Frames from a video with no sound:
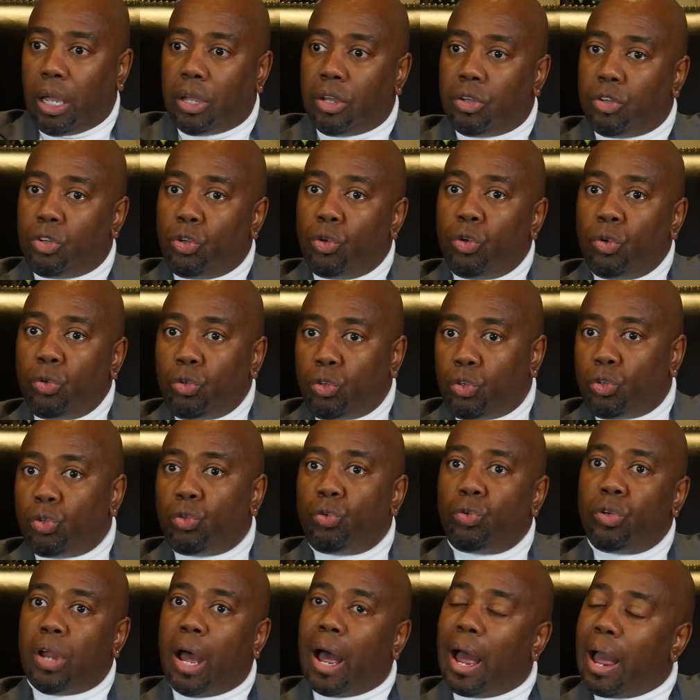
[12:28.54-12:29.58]
You
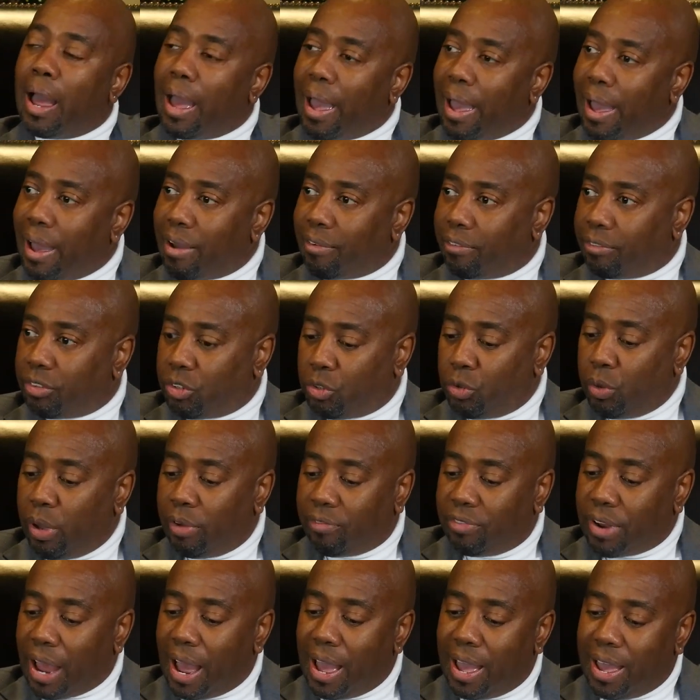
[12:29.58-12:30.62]

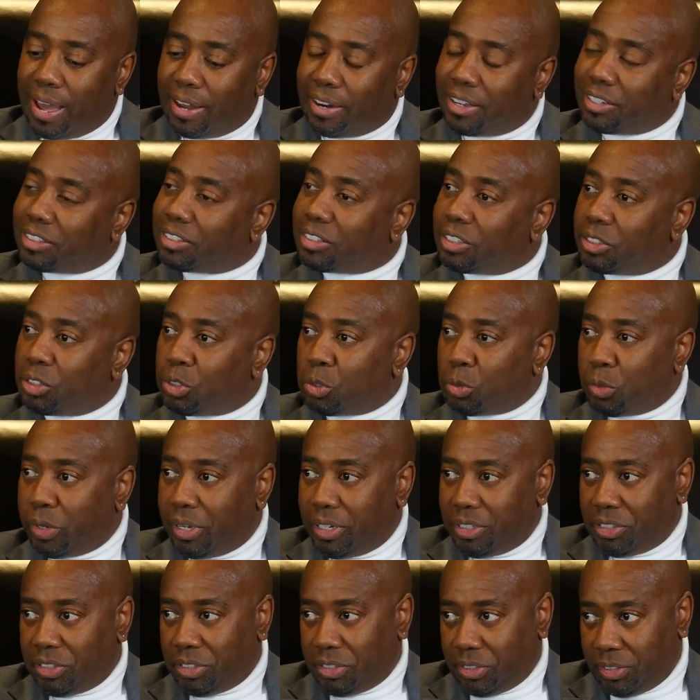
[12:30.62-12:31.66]
have not had a
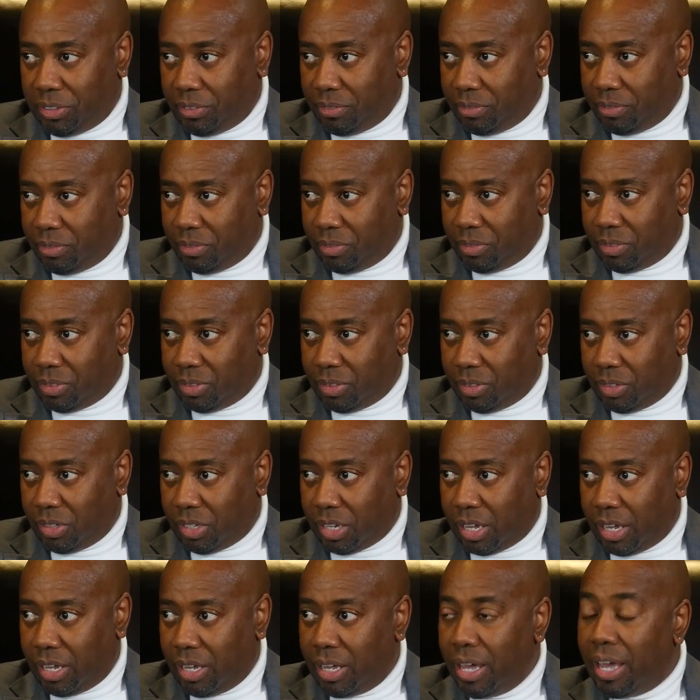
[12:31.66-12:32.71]
situation,
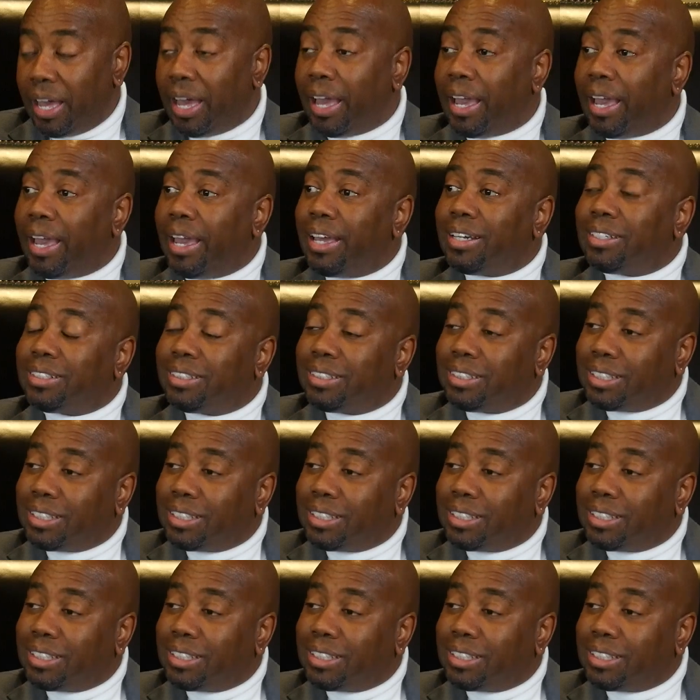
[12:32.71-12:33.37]
okay, in